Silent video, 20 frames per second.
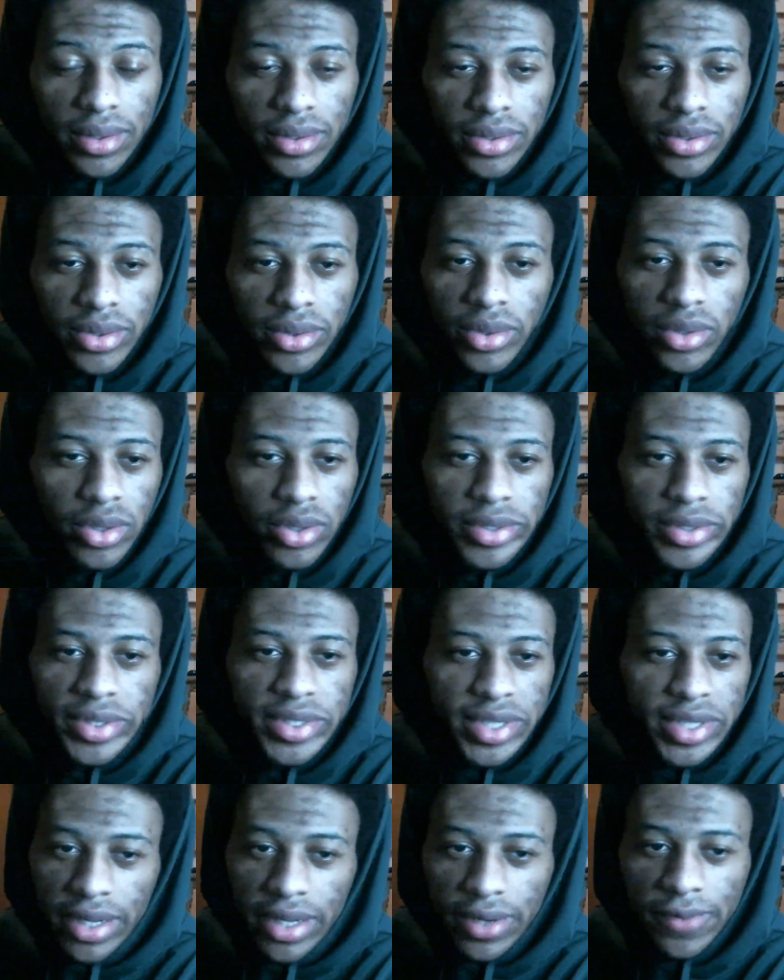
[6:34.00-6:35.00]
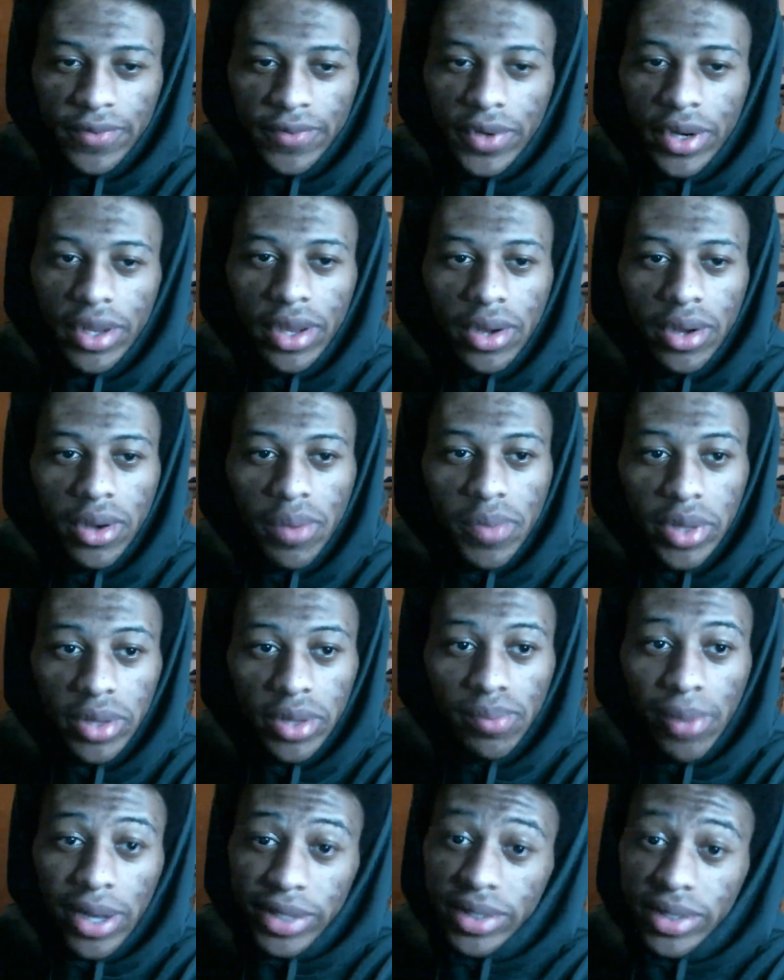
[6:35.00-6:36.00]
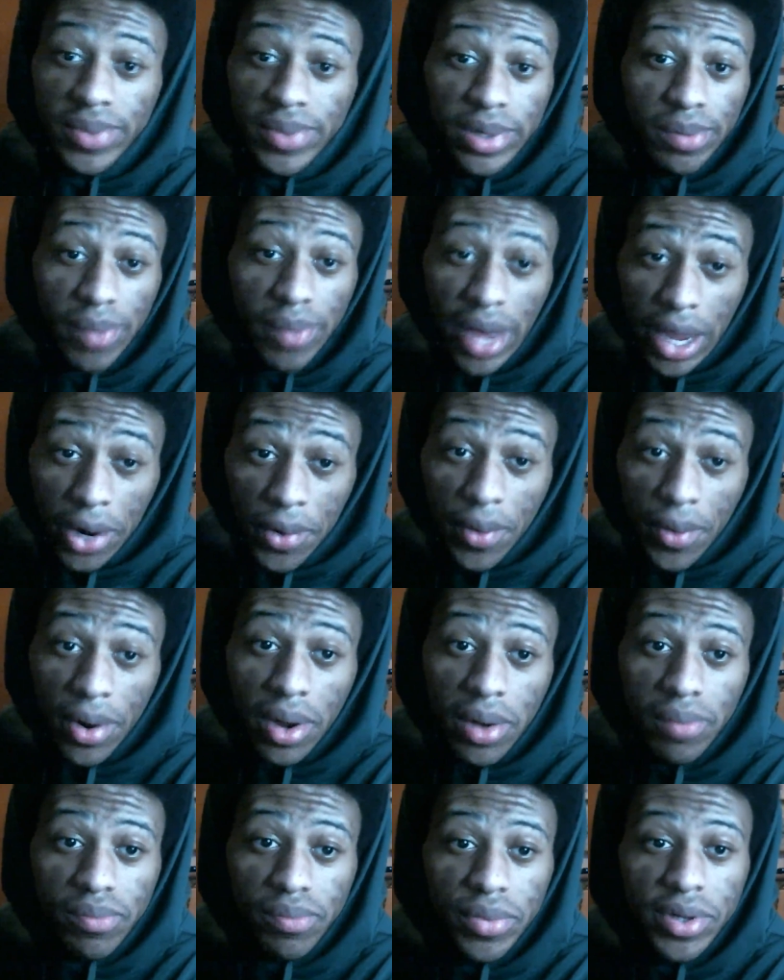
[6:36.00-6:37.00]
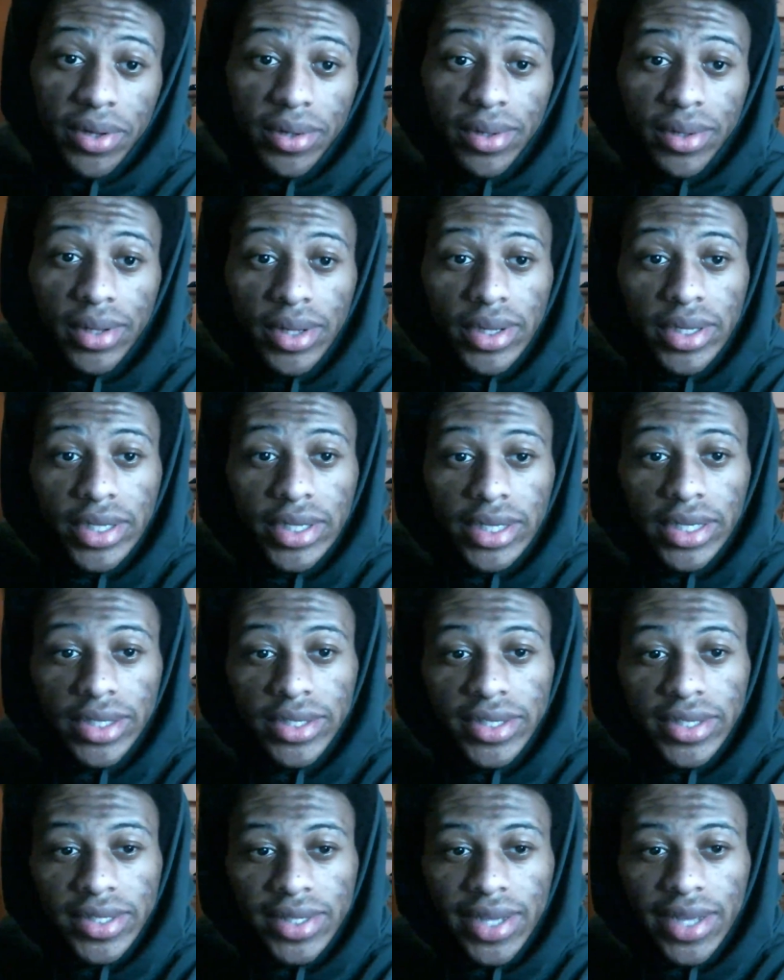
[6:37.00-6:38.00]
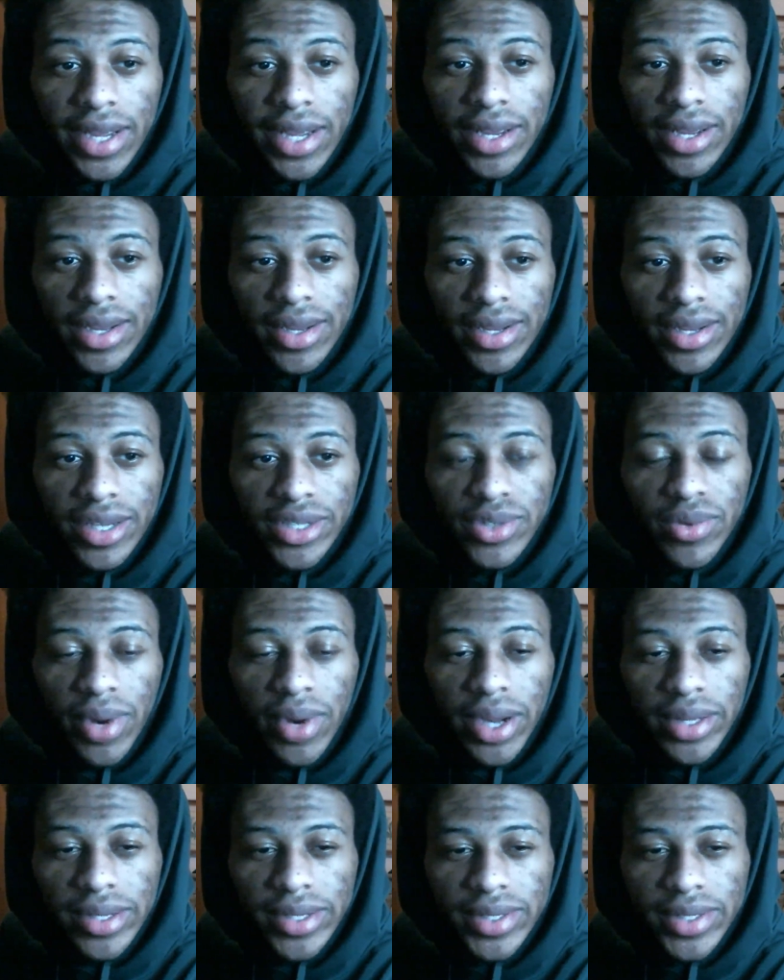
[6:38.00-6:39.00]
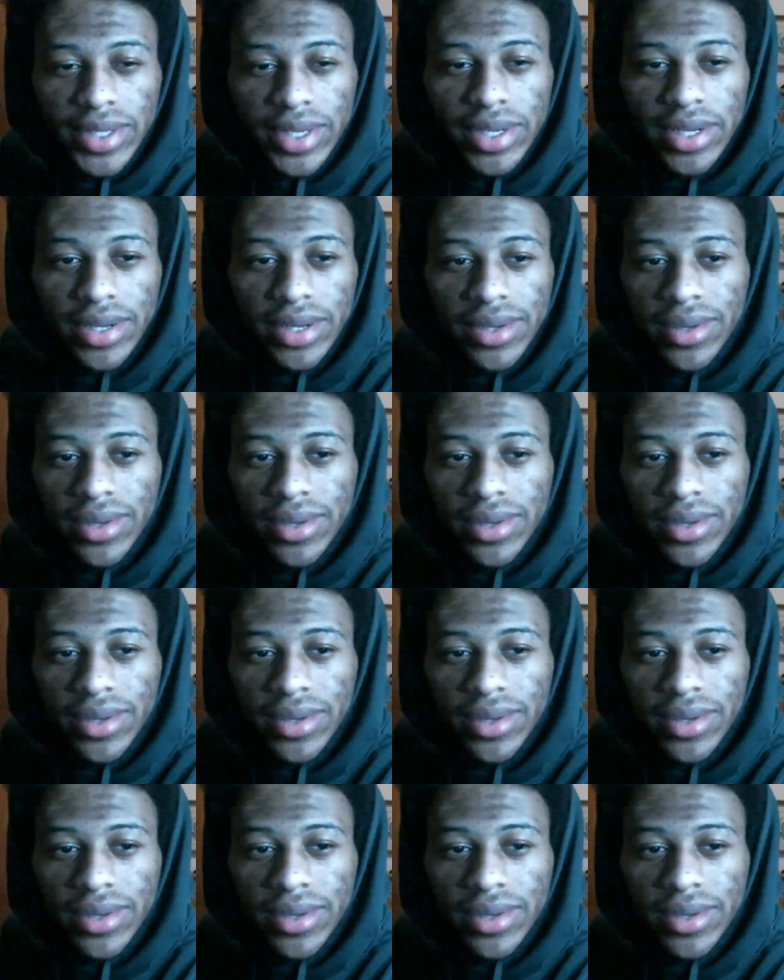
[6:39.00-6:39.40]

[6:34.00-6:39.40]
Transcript: you gonna see in the video. I mean, you might see them in the background, but it's just like it's great to see